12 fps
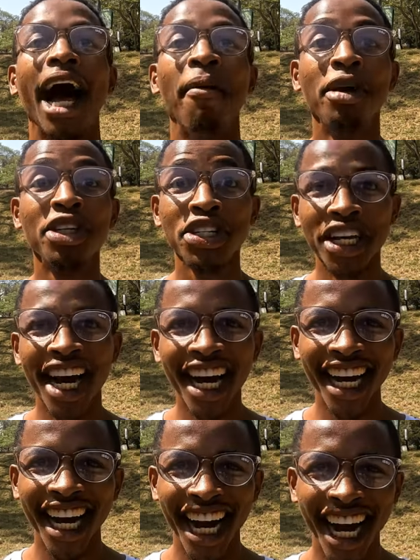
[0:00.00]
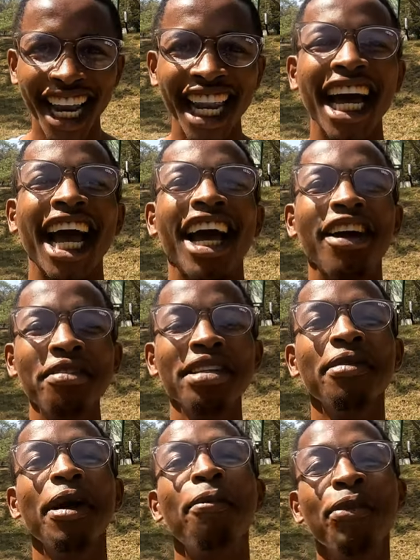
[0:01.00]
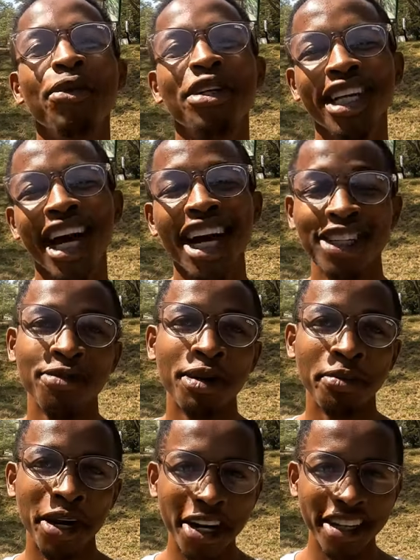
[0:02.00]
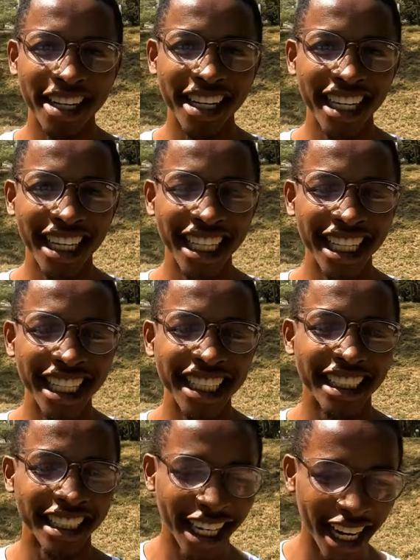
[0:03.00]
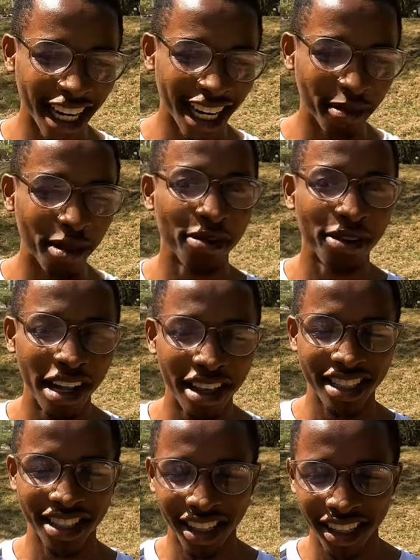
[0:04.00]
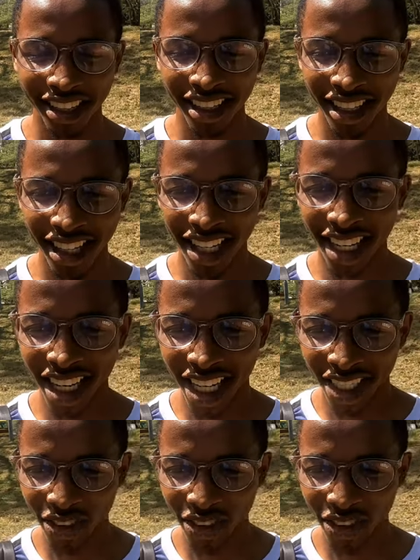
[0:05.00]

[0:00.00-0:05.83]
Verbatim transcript: I'm a Chaga. Okay. With a pure Chaga. So my mother yeah. is a Chaga. My father is a Chaga. Okay.